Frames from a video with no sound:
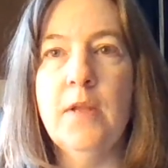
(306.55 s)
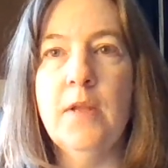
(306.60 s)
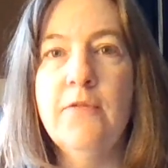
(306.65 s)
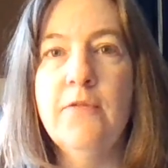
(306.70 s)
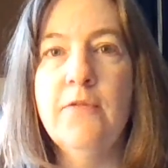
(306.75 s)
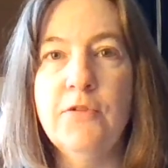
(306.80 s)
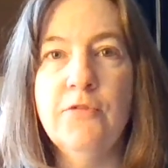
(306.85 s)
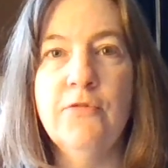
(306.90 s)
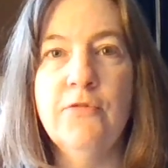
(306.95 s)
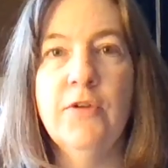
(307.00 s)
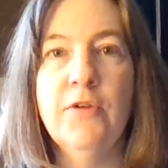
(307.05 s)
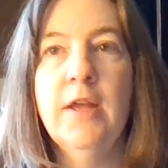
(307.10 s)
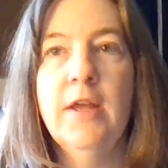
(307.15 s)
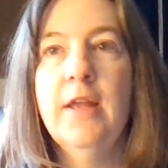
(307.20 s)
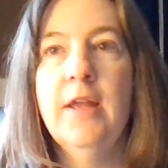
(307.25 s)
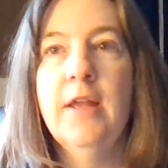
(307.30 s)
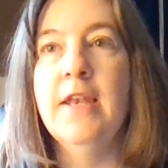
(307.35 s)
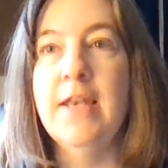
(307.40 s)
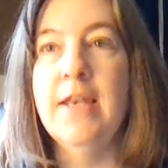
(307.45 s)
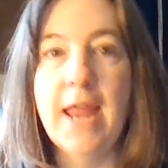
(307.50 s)
If you've
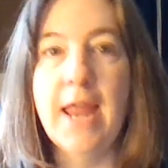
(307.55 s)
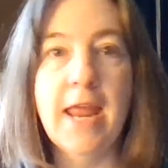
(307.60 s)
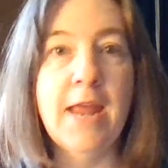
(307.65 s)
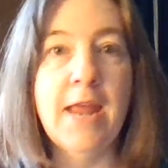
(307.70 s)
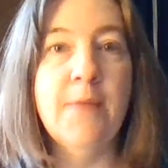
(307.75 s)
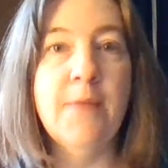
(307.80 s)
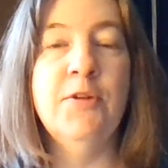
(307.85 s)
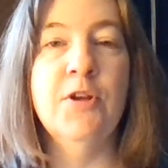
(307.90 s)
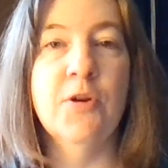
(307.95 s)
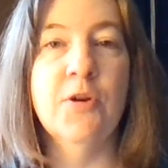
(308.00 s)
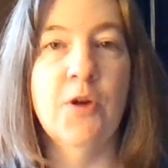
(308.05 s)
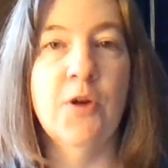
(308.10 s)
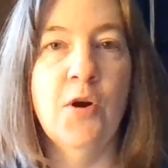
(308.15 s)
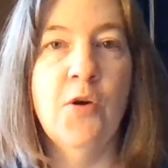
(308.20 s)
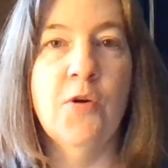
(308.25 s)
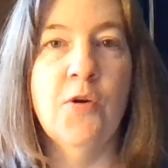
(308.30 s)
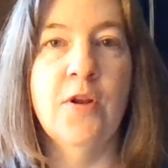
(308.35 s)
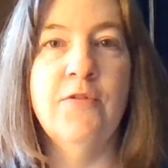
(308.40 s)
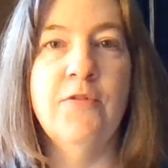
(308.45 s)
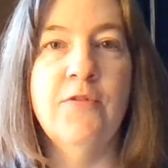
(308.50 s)
named your
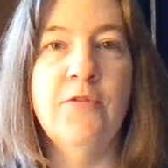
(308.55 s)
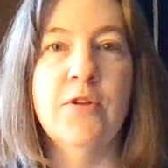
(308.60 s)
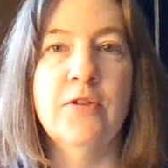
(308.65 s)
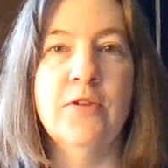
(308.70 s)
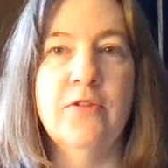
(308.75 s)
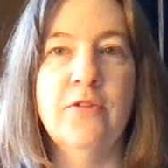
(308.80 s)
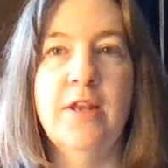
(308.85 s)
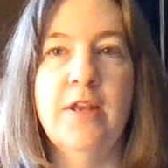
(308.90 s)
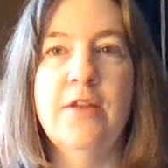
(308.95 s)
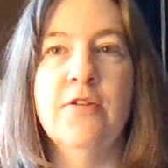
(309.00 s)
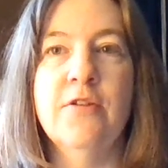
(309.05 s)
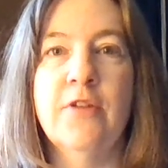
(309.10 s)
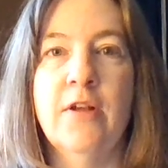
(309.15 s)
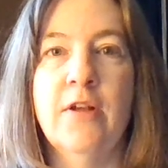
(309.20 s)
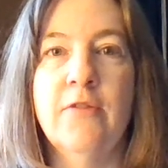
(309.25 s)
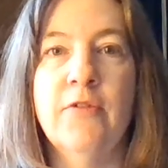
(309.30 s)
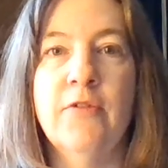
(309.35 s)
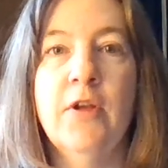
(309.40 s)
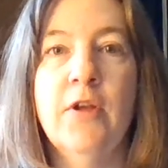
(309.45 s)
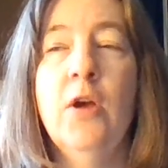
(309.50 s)
own, if you can say to
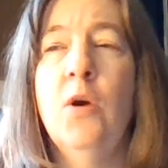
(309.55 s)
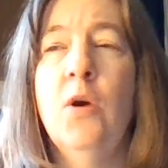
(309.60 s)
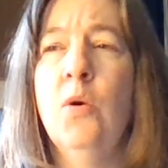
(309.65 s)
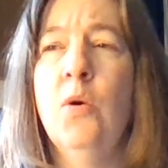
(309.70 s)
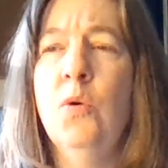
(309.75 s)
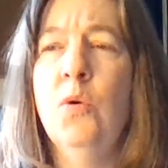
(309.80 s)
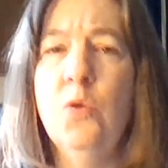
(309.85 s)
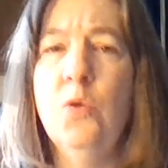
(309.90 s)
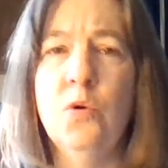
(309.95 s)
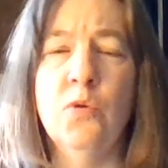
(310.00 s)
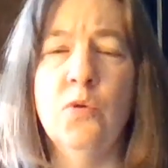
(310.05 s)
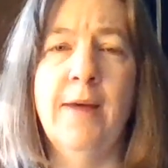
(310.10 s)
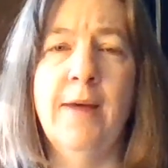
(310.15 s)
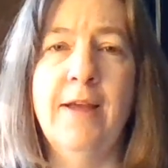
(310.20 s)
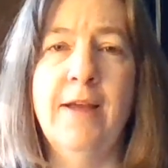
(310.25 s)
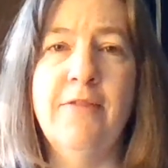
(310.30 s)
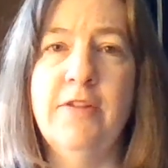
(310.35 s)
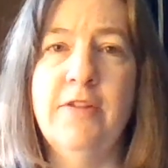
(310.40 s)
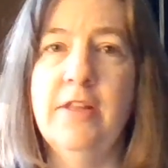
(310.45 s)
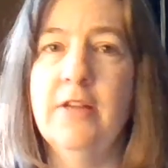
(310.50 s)
yourself, ooh,
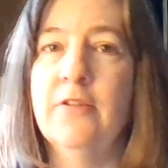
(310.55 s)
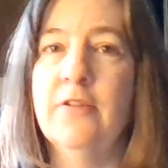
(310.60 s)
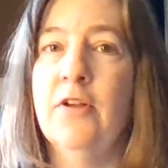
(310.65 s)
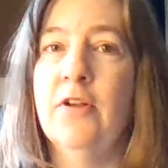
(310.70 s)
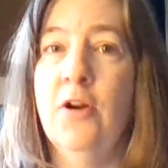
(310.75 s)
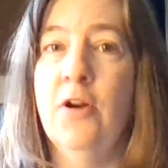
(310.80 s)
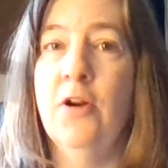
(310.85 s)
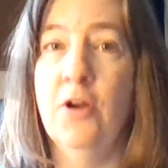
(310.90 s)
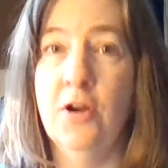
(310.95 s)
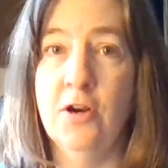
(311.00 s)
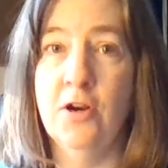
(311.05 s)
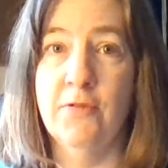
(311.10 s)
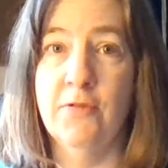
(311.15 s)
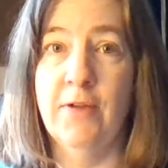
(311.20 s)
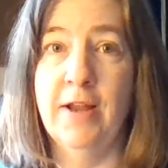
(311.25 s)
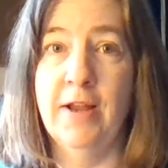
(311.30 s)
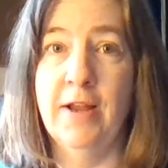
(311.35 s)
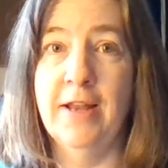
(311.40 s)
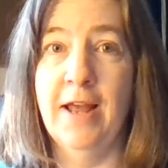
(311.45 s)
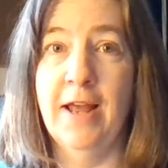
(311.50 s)
my feelings are hurt
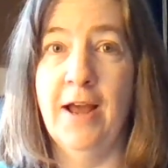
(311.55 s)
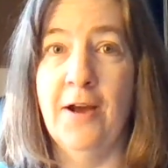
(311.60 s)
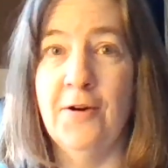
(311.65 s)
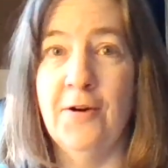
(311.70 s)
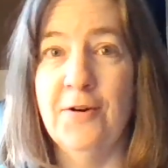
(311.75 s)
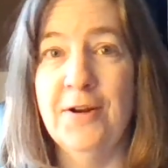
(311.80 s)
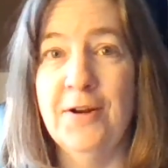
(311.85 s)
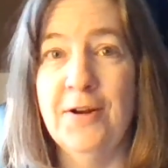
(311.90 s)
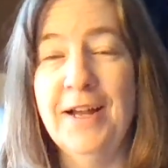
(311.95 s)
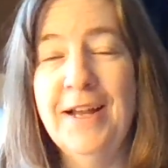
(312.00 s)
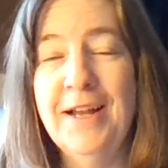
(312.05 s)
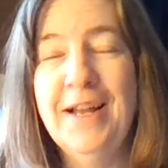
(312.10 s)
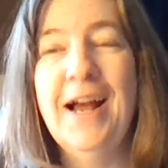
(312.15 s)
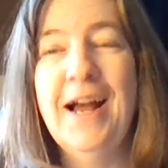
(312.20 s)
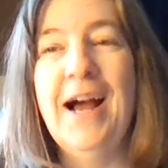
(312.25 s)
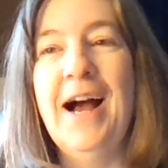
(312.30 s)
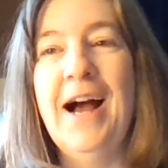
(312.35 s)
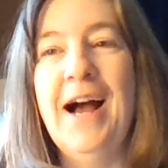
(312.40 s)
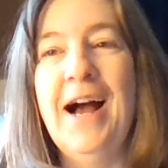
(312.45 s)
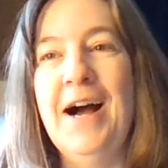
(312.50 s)
right now,
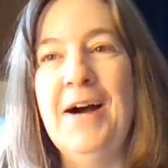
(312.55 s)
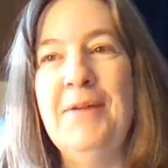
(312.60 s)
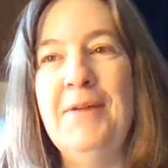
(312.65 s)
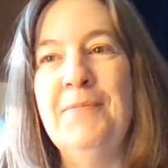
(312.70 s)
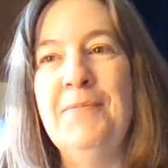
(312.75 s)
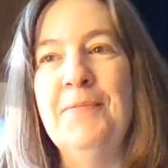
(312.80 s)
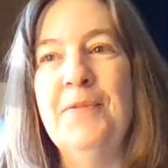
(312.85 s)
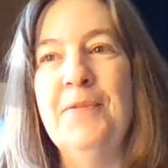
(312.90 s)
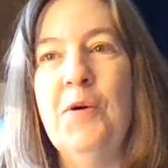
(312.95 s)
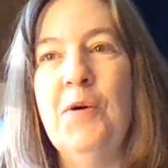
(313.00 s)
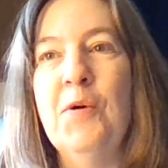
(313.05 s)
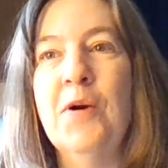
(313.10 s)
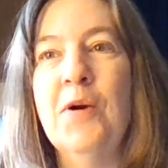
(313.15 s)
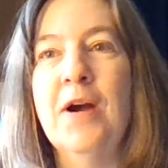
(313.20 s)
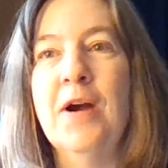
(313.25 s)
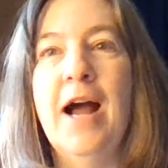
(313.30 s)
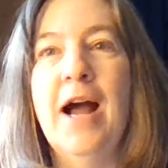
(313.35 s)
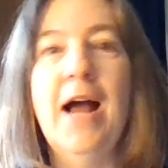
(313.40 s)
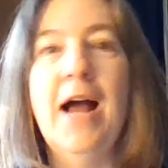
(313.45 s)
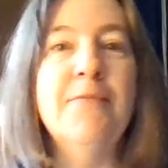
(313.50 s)

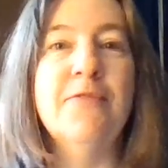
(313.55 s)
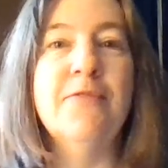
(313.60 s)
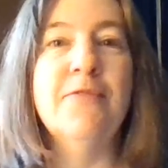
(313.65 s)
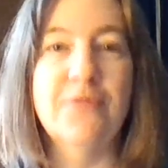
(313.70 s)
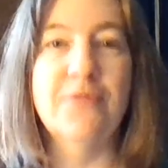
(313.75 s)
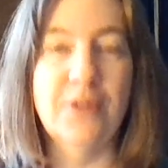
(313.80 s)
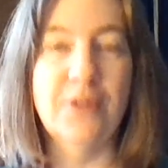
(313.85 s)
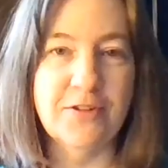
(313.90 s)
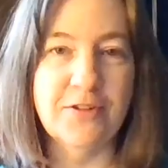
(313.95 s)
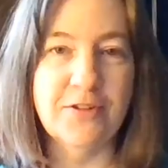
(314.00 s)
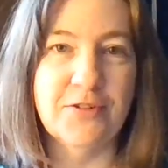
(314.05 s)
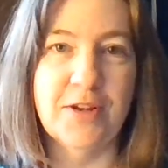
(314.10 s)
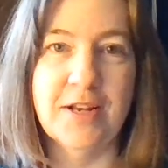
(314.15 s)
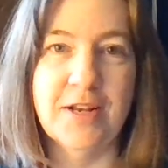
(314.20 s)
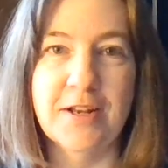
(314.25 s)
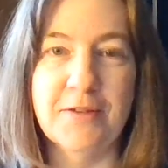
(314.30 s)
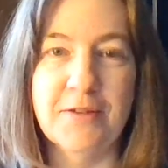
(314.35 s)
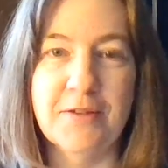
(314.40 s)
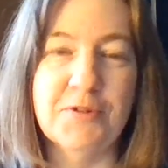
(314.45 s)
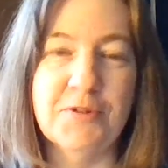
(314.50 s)
or I'm
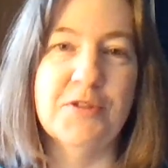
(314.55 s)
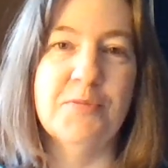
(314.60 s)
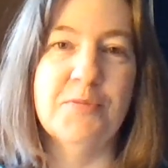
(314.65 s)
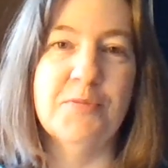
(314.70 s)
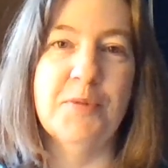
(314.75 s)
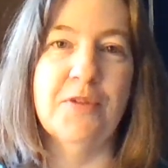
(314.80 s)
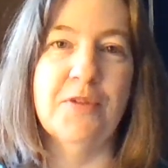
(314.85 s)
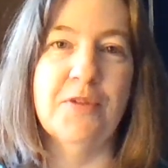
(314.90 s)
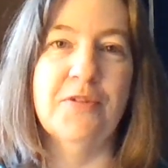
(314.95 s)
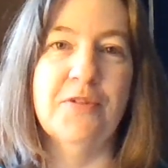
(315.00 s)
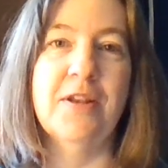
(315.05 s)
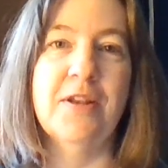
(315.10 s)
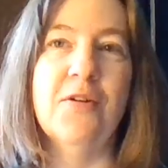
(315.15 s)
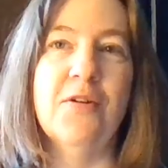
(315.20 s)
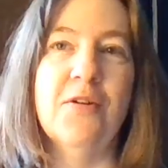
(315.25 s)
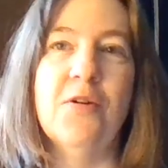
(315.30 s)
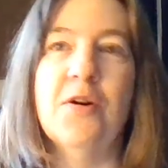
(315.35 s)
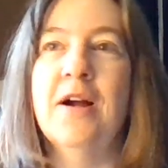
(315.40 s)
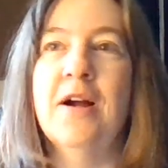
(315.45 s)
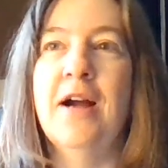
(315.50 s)
frustrated with this person,
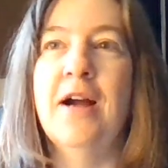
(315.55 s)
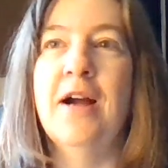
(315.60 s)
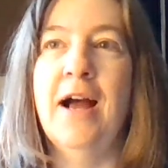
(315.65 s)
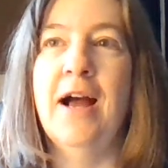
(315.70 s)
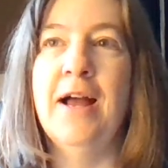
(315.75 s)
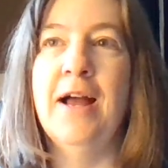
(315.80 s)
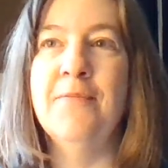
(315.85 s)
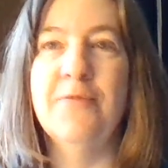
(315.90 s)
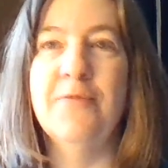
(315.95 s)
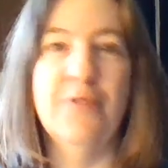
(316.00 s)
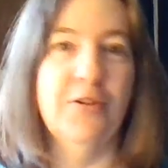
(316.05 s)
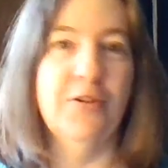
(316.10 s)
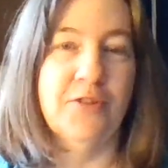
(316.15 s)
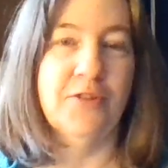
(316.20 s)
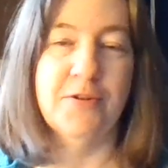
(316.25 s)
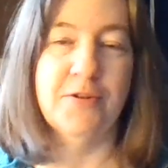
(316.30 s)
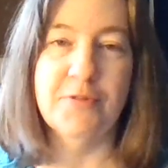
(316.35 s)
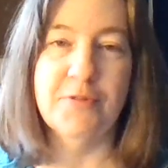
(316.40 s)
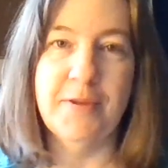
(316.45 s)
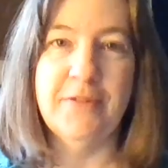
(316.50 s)
or I'm
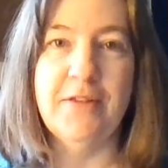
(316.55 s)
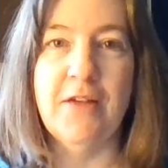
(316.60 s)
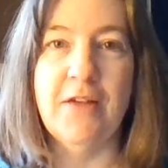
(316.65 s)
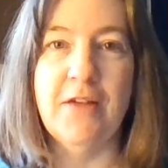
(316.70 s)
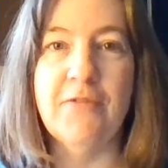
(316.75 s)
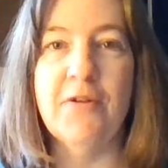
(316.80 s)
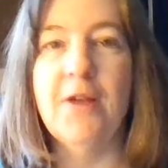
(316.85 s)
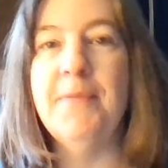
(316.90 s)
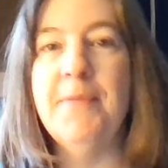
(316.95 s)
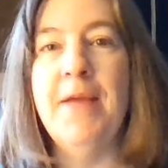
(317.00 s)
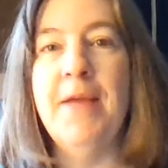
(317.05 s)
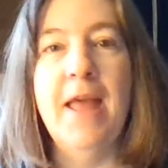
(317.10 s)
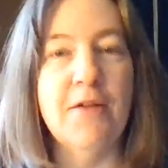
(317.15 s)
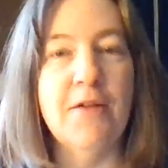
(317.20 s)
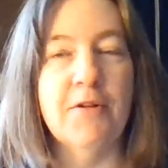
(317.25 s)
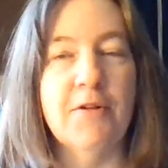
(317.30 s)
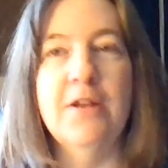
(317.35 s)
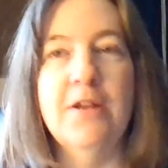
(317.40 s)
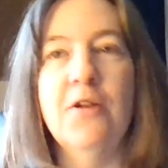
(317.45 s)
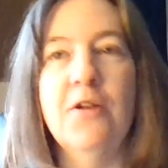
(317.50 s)
frustrated with myself, or I'm
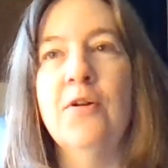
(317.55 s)
angry.